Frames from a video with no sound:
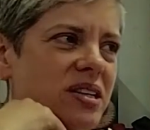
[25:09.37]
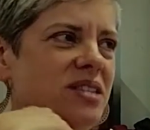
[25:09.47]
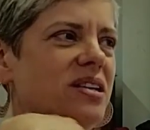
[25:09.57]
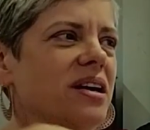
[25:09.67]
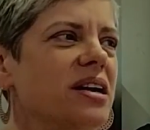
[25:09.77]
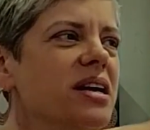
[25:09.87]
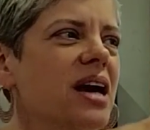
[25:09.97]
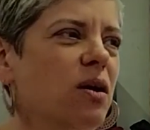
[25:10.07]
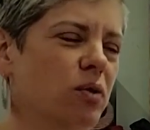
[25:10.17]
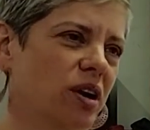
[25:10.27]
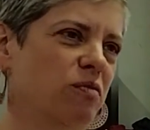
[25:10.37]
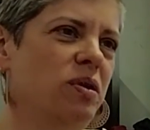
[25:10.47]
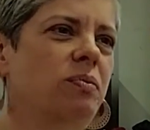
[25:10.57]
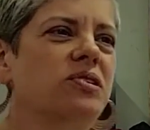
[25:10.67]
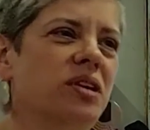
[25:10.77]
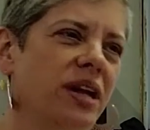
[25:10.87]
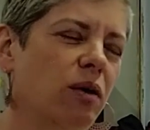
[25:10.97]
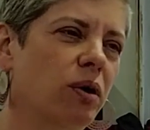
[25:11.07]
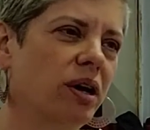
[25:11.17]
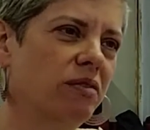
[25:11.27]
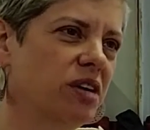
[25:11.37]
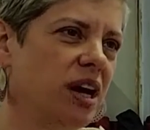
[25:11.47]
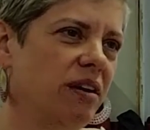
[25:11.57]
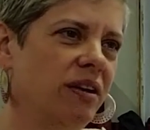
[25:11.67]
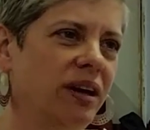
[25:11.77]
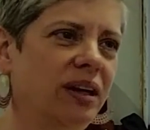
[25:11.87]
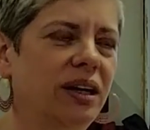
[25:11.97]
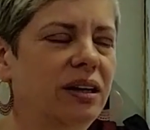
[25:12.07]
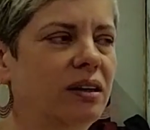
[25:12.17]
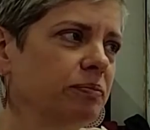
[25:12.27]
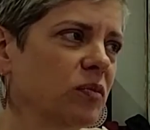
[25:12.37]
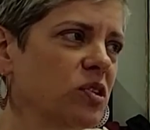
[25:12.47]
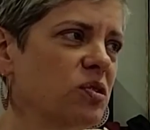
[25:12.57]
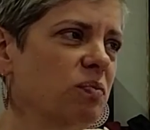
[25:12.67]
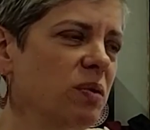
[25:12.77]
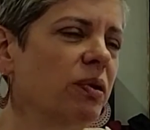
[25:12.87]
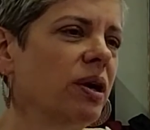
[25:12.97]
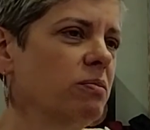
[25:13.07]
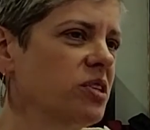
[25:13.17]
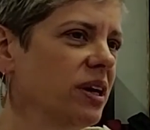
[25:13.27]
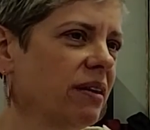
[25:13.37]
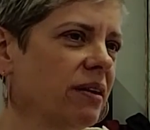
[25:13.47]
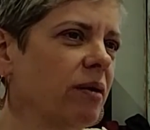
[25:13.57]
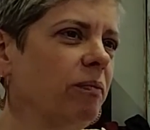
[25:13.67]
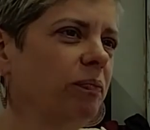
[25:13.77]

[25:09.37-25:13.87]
It's a network of people. It's a network of caring. Just people come together.